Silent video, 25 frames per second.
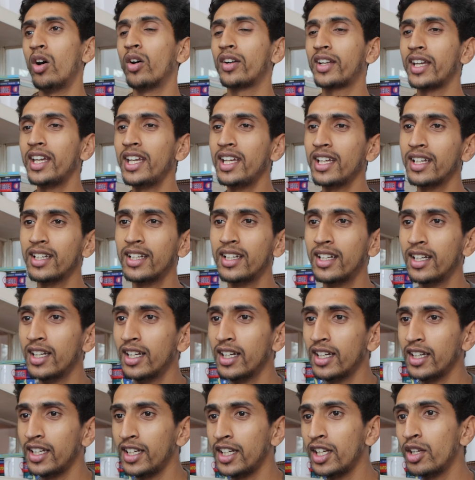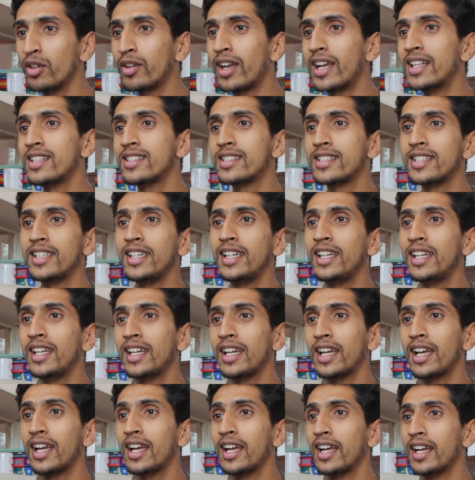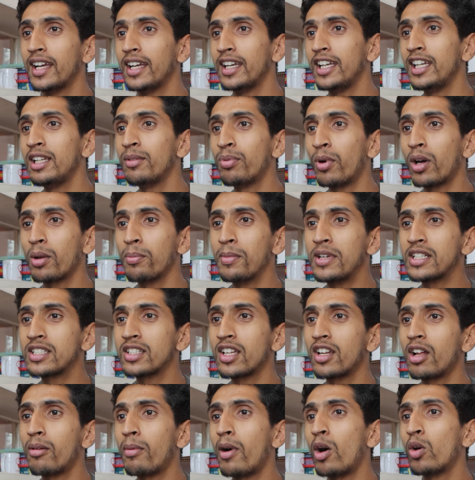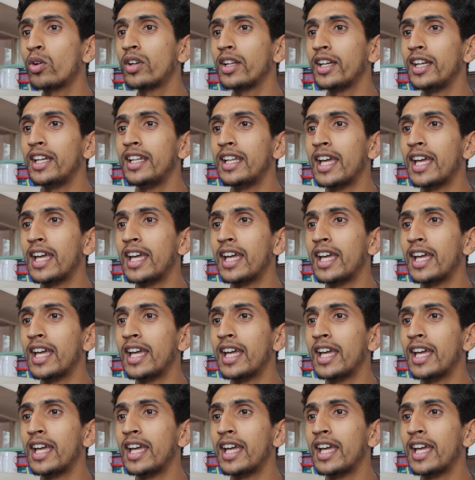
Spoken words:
Okay, here you can see information about